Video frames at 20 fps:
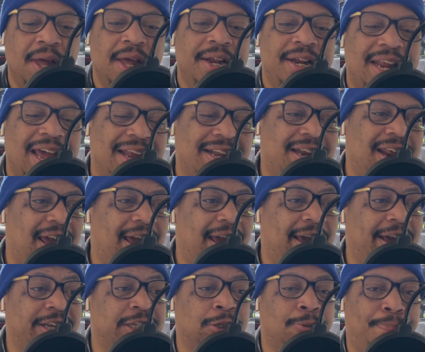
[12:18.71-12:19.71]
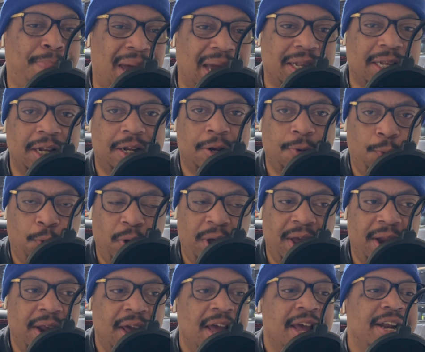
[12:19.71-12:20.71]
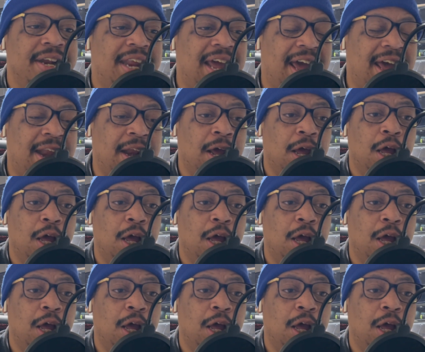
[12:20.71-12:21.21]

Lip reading: that they expected to win, that